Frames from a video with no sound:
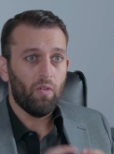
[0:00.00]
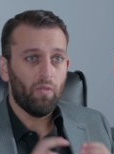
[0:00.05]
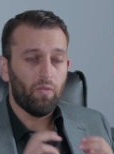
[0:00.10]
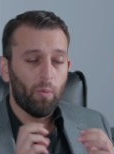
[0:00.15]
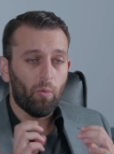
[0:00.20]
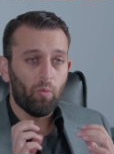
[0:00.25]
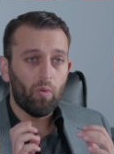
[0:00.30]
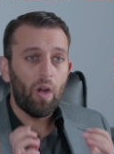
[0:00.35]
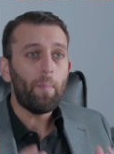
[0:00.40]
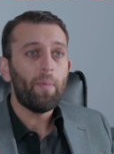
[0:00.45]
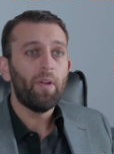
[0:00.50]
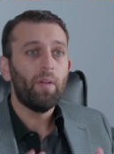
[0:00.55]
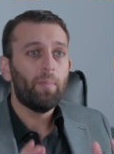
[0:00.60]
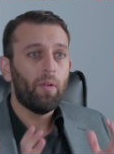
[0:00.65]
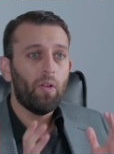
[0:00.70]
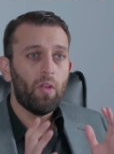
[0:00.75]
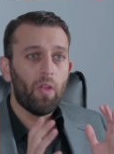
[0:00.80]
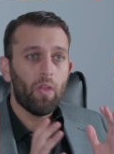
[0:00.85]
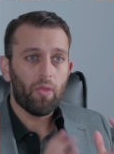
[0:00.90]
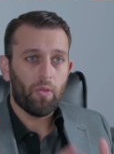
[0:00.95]
from a
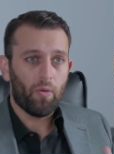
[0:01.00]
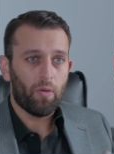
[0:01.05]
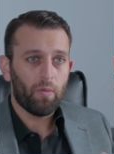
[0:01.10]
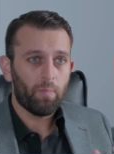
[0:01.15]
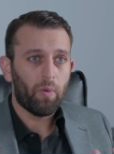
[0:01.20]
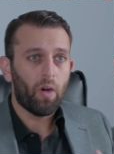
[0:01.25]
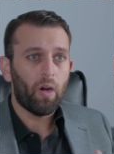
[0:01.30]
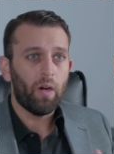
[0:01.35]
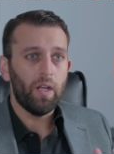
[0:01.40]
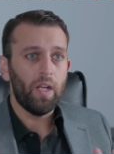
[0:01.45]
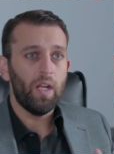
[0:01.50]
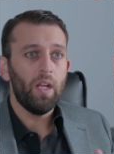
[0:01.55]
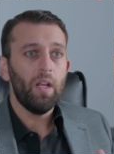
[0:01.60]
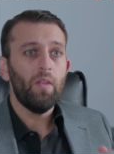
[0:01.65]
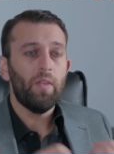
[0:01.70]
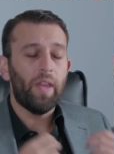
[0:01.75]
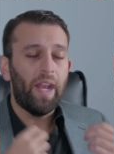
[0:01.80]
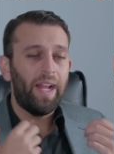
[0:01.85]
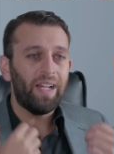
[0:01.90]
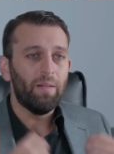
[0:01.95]
reputable third party
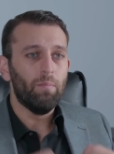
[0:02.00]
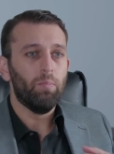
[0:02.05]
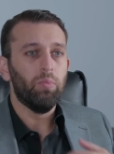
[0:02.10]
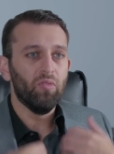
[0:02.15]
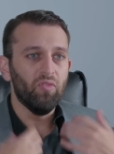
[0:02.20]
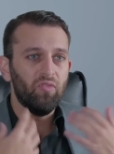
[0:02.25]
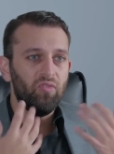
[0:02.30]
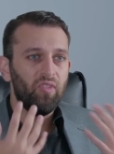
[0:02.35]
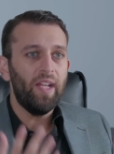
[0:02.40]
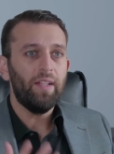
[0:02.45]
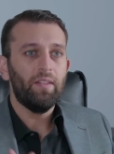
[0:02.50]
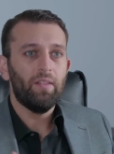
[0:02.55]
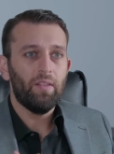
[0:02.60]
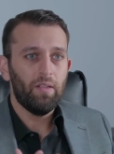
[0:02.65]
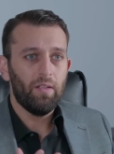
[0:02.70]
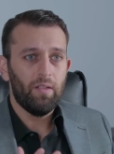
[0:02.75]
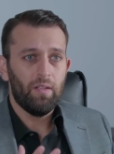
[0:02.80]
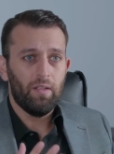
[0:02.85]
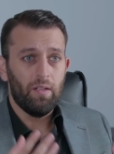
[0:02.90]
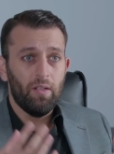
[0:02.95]
that I can present
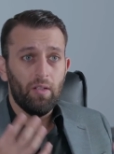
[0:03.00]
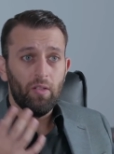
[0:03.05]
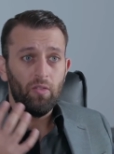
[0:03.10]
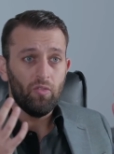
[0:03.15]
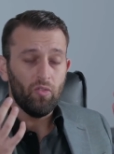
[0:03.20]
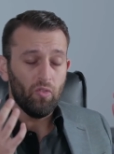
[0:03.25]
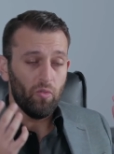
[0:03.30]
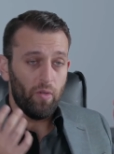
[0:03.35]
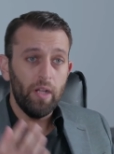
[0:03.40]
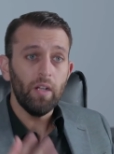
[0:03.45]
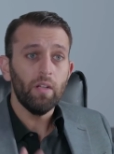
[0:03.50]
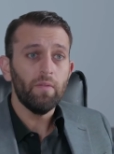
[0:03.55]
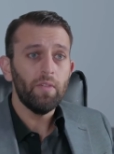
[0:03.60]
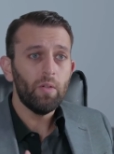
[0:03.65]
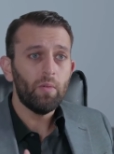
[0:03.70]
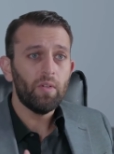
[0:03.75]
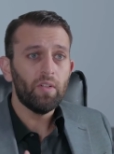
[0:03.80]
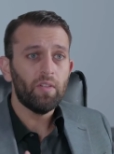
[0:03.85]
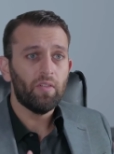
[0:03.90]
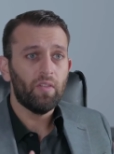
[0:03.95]
to
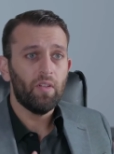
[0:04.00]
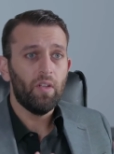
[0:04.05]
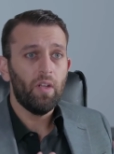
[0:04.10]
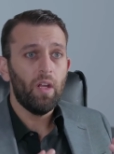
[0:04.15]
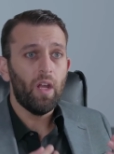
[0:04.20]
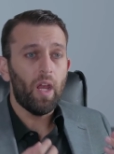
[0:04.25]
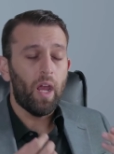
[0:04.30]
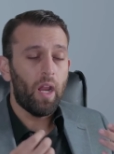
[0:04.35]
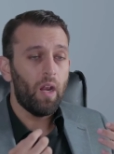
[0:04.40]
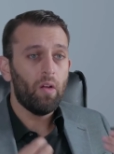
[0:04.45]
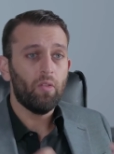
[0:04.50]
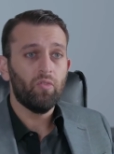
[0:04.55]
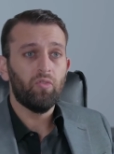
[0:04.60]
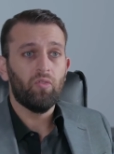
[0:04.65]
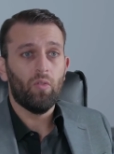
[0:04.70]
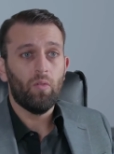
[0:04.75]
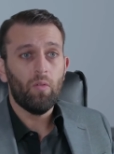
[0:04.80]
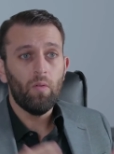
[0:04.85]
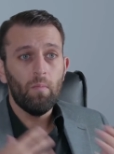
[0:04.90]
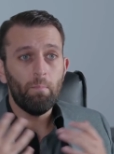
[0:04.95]
interviewers and
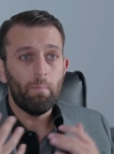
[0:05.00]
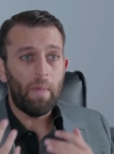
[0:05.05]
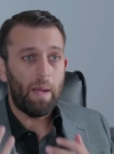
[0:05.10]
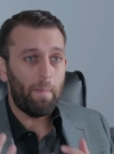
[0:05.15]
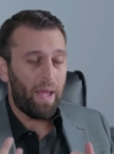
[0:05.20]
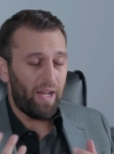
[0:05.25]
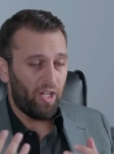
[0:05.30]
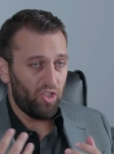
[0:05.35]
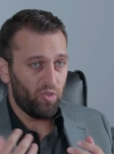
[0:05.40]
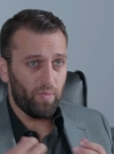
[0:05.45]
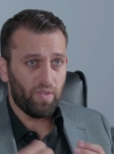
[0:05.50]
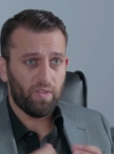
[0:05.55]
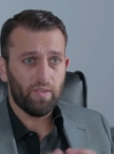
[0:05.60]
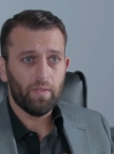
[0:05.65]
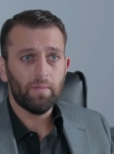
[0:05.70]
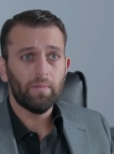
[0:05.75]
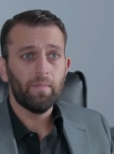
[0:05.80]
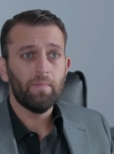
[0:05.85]
also my management.